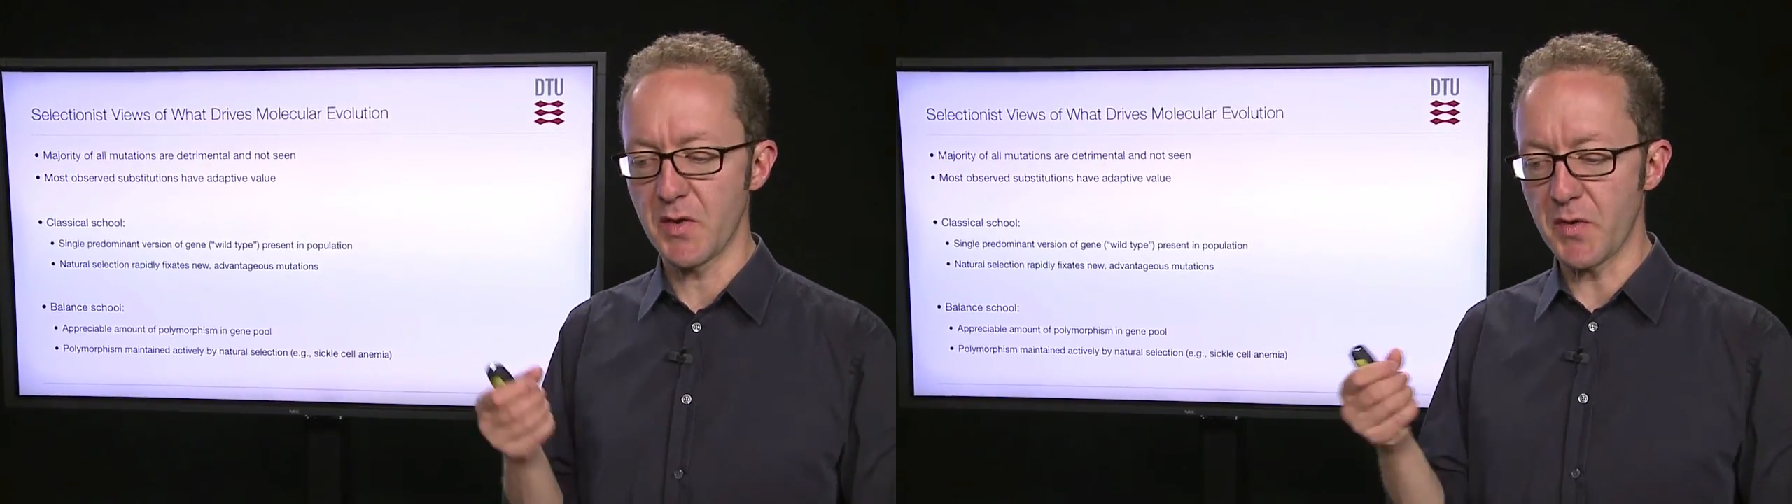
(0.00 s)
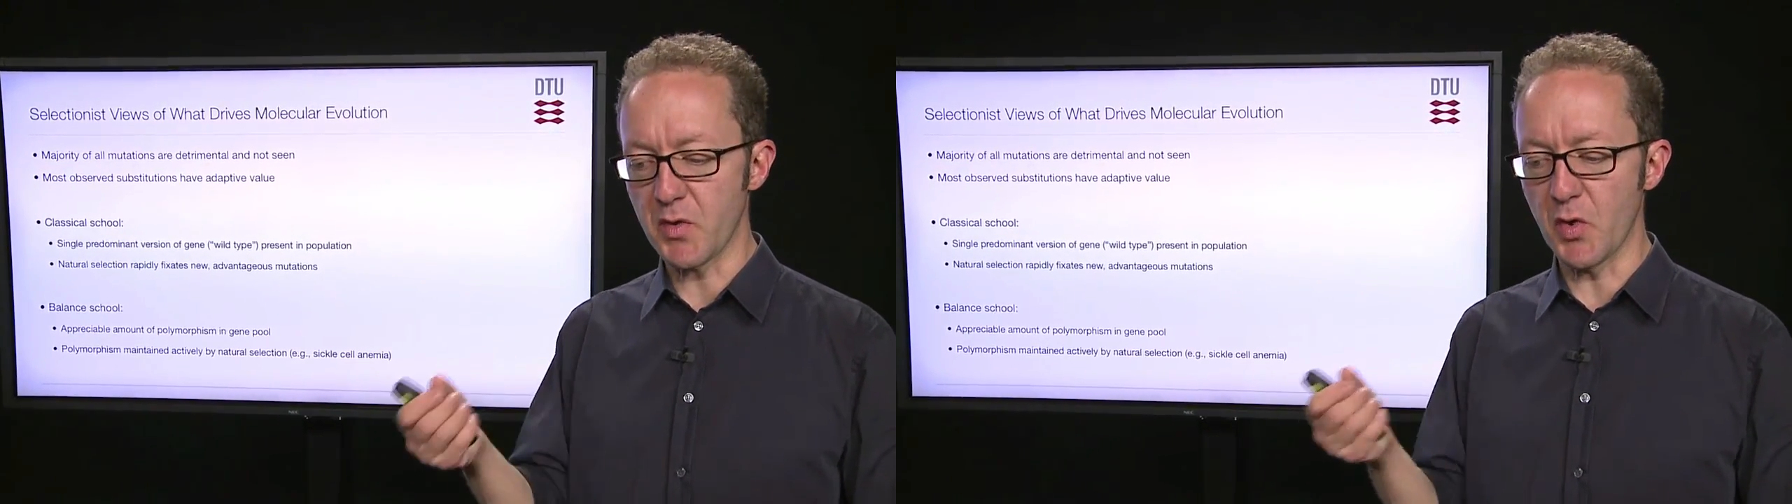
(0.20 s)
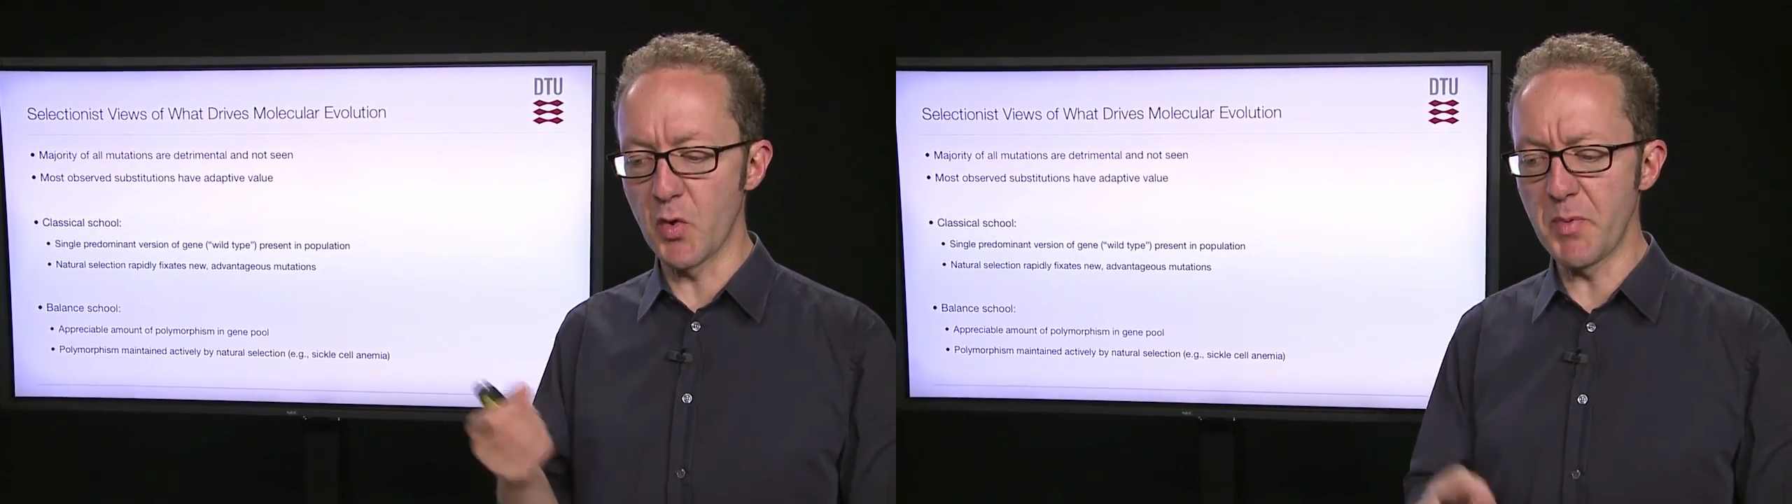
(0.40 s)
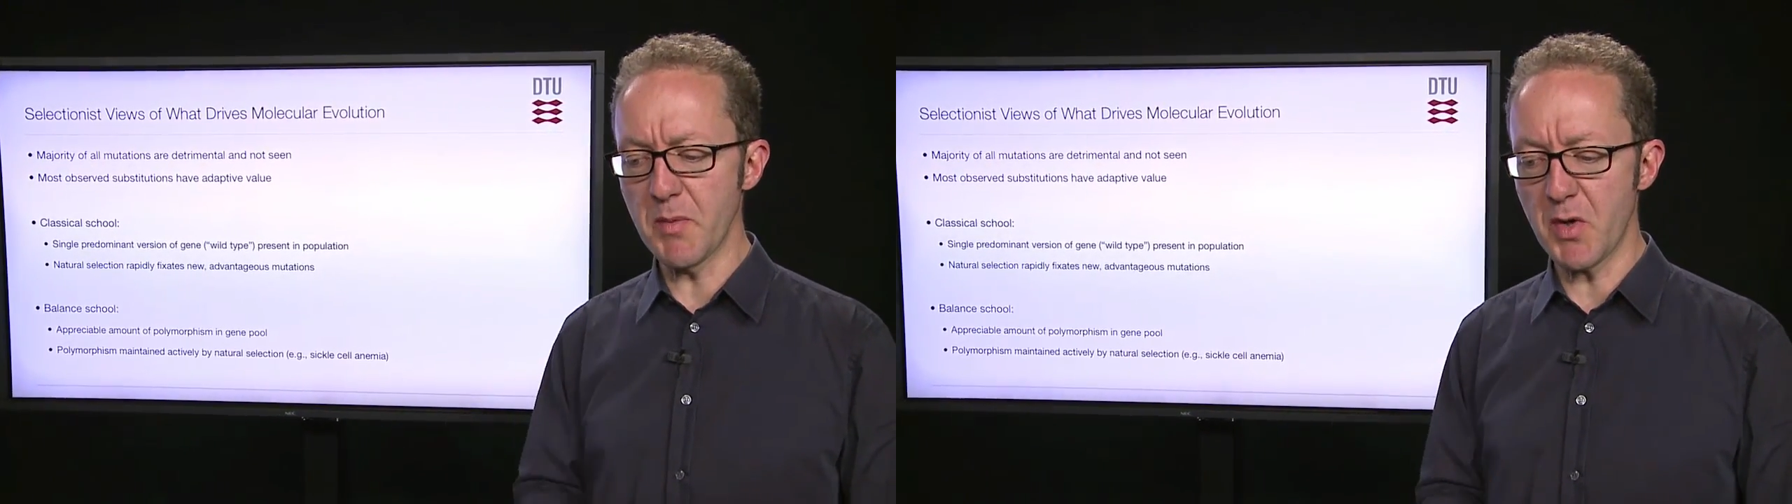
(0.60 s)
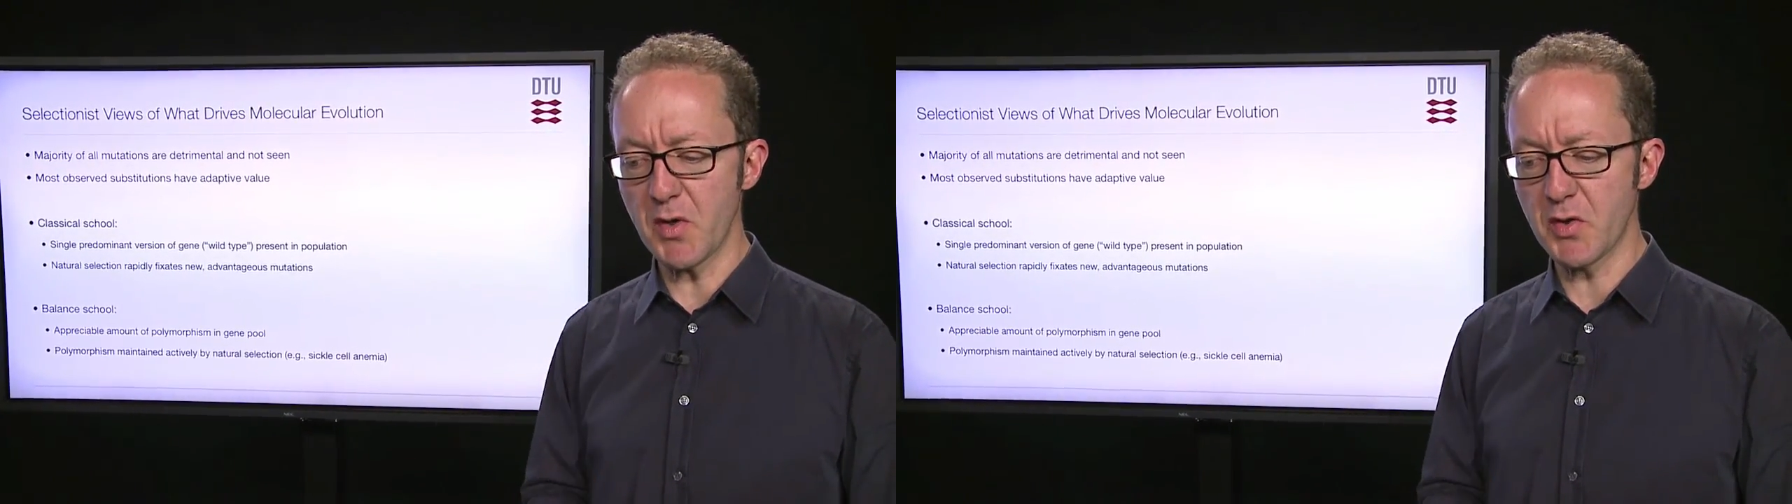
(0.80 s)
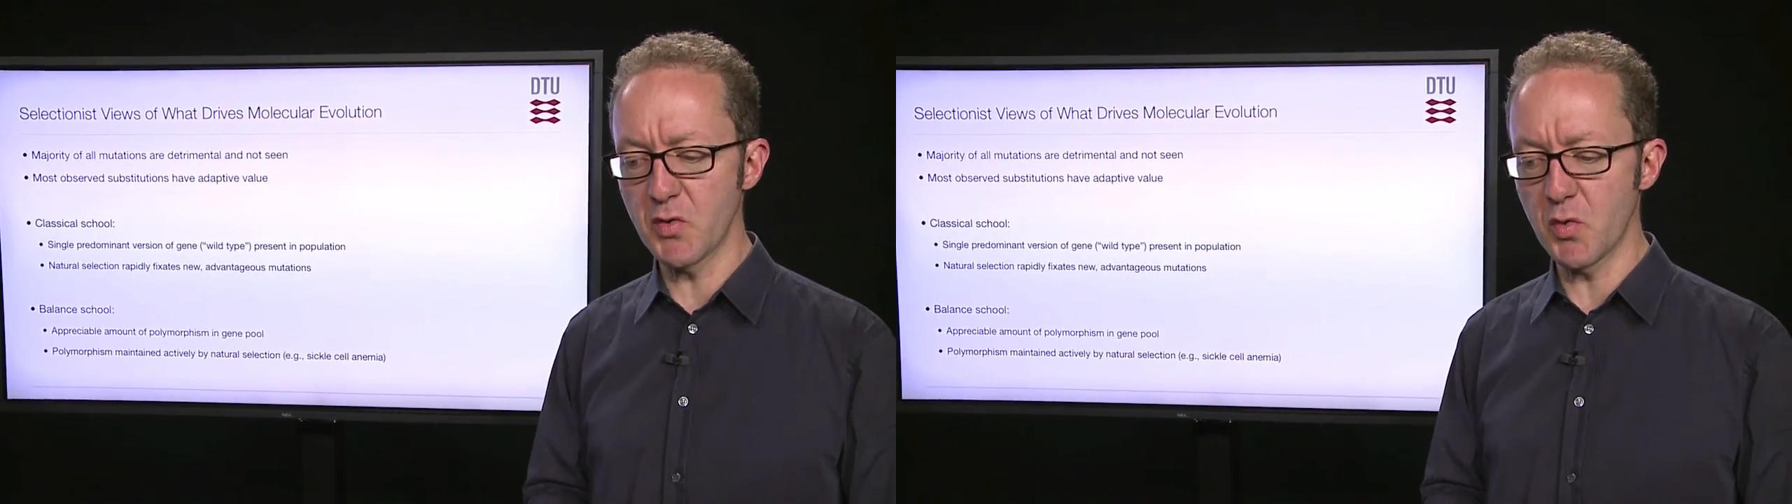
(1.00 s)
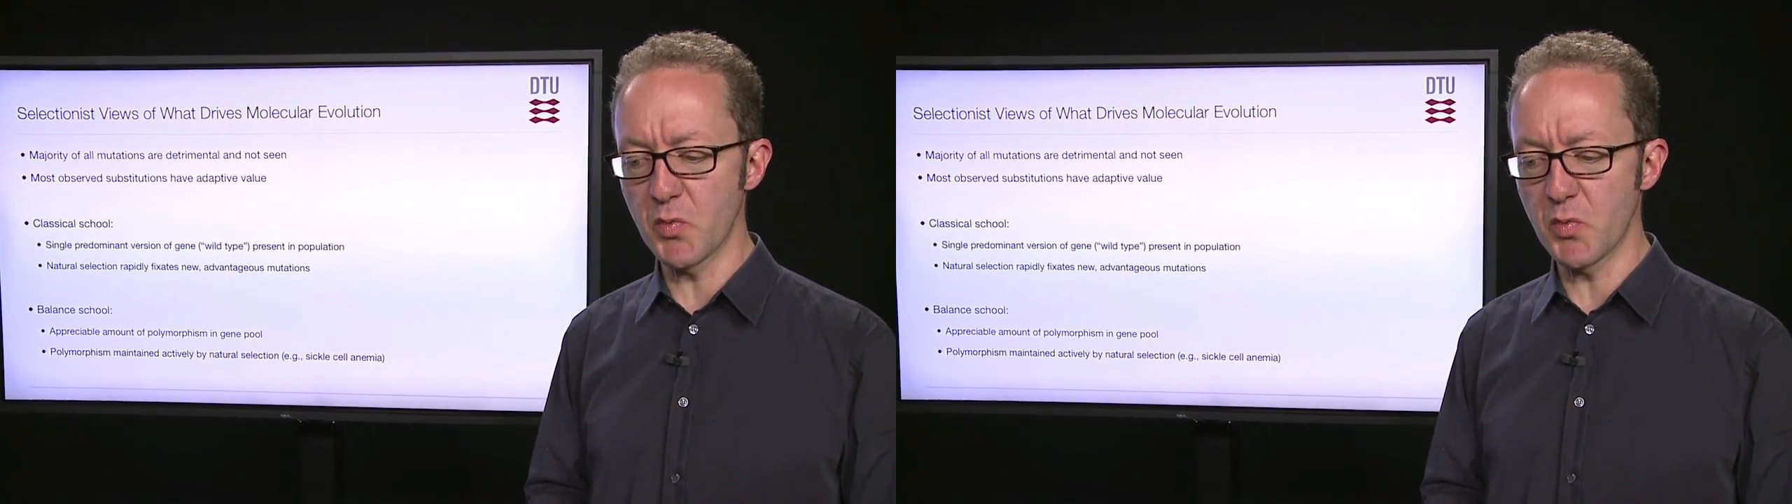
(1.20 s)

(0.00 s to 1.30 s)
the globin molecule,